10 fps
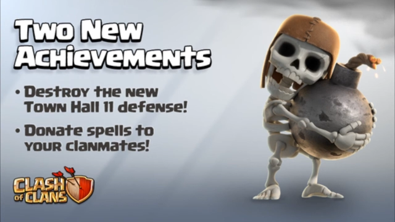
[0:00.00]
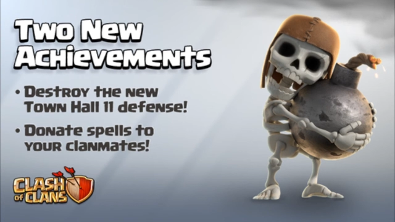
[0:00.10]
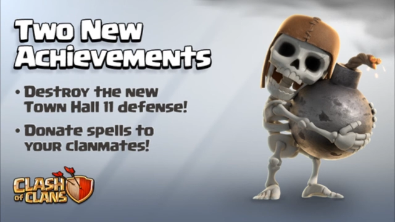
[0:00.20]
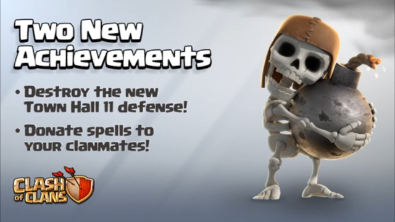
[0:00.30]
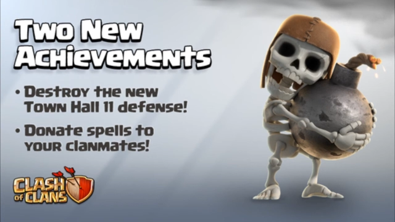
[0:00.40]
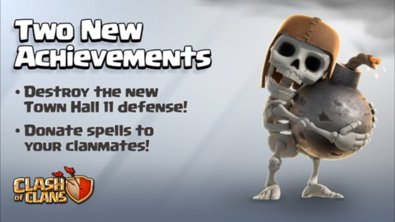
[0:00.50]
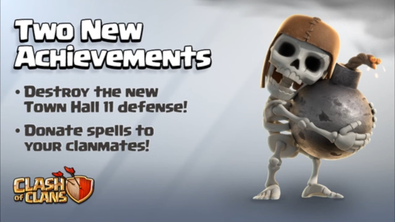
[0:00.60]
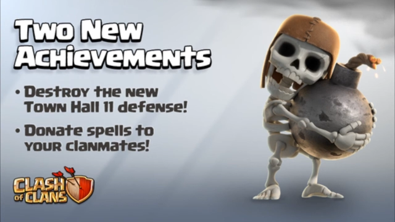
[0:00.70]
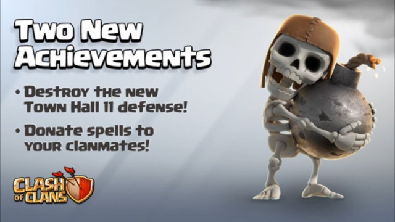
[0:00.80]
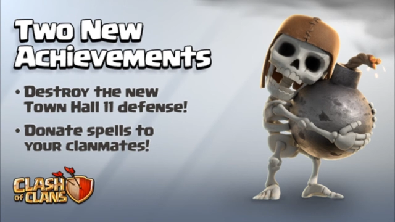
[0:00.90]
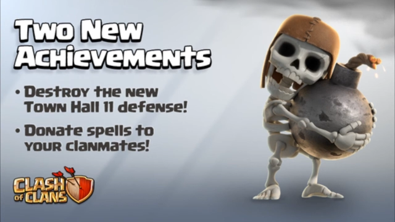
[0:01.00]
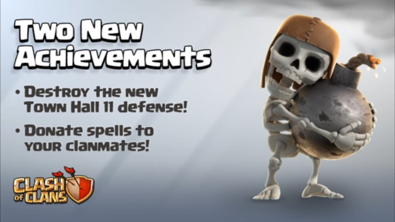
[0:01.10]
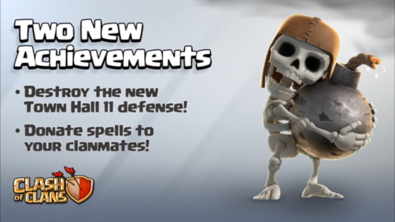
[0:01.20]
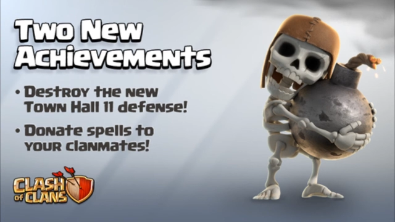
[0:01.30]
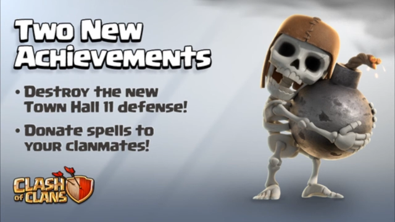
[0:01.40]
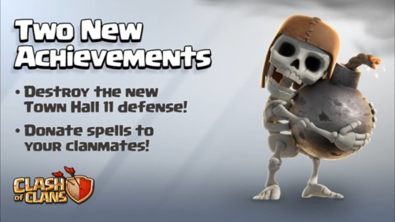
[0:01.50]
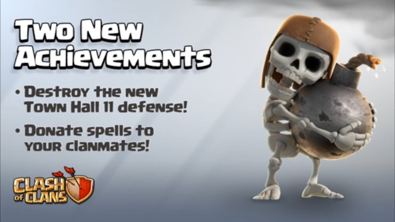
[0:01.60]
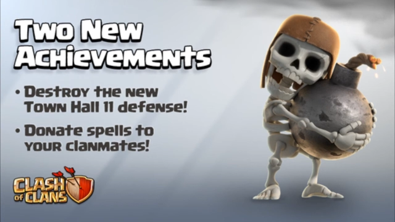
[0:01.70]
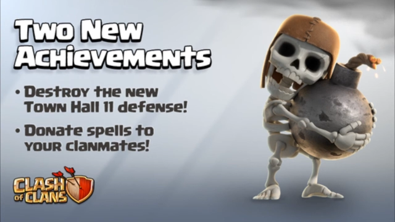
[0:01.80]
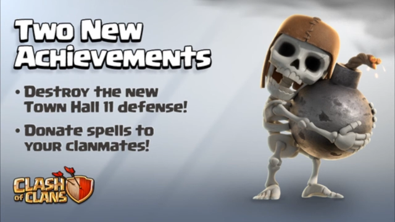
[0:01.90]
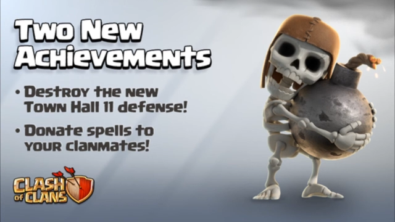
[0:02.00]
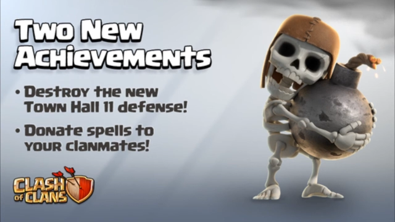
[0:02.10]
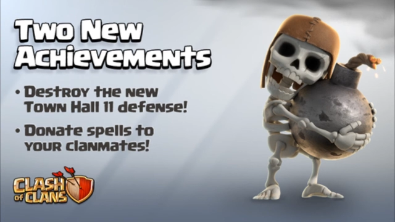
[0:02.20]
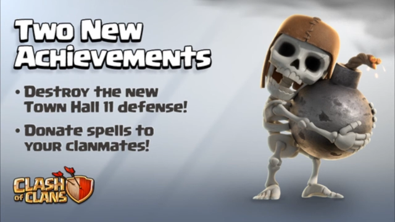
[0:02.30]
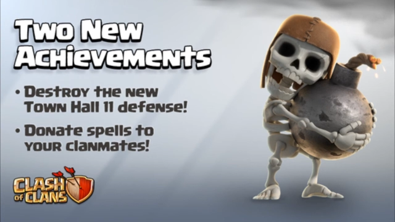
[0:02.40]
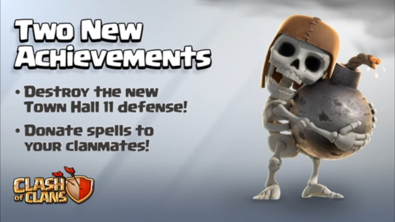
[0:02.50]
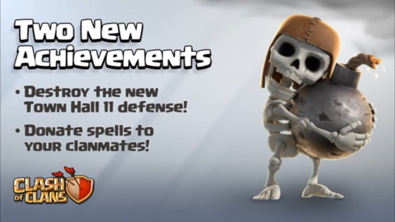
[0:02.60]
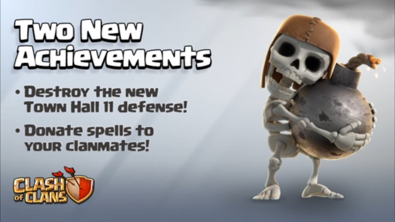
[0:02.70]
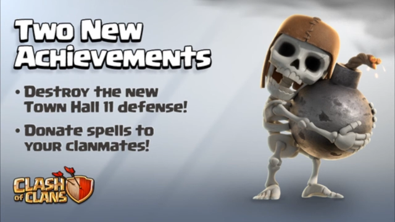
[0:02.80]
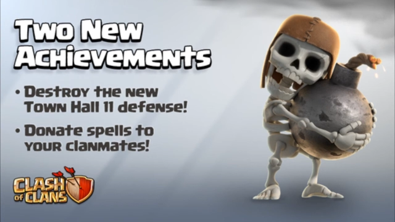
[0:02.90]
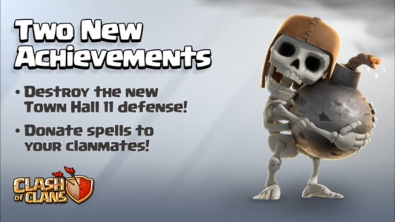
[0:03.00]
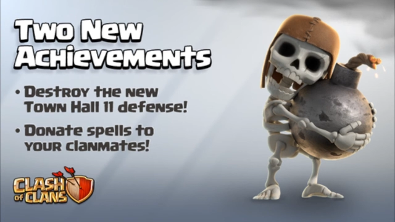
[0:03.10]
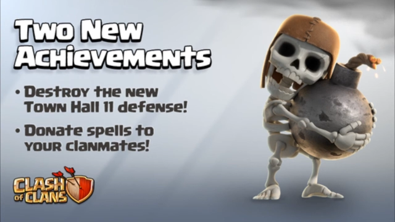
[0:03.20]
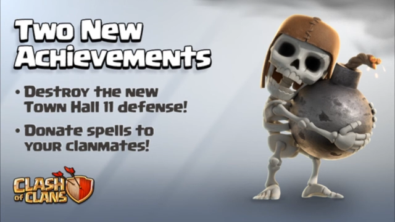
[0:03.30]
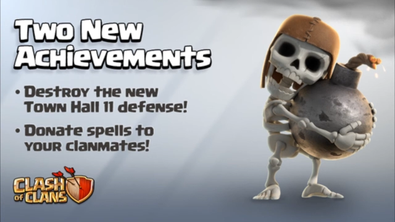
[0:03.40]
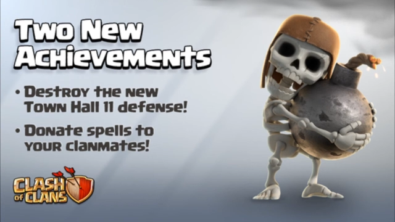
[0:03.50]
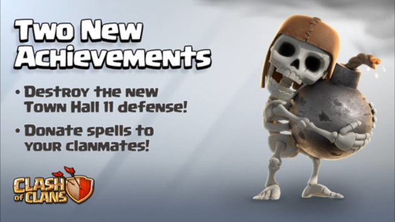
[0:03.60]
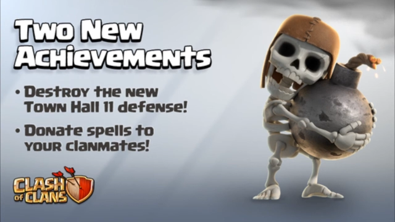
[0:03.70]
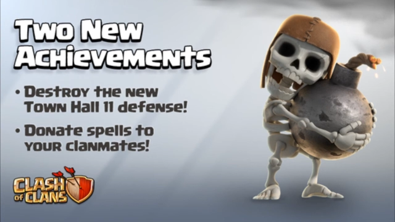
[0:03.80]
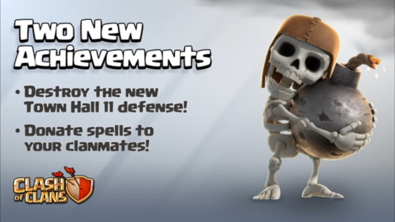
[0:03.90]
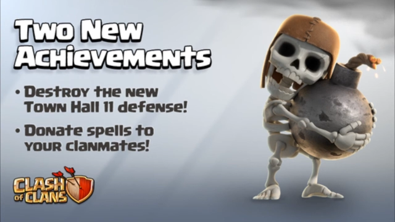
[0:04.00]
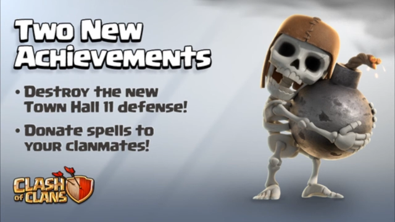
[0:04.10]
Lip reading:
(no speaker visible)